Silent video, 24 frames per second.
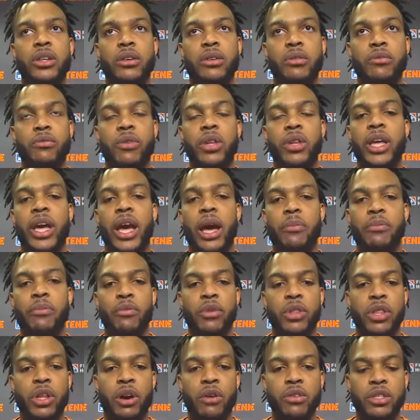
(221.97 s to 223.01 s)
really happy
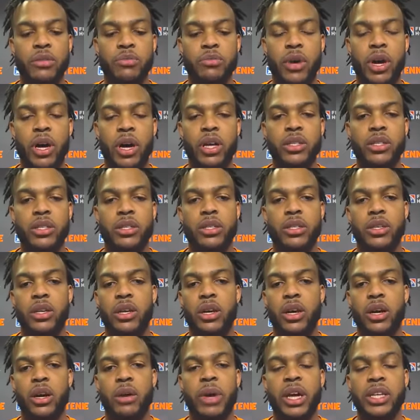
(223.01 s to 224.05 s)
with our response
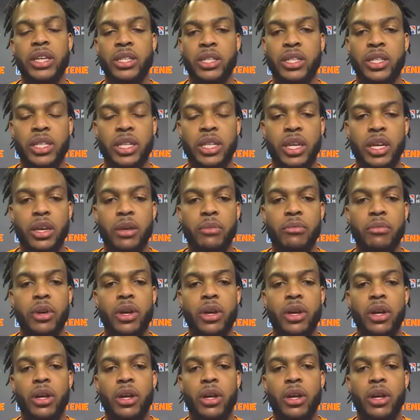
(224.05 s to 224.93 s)
um, as a team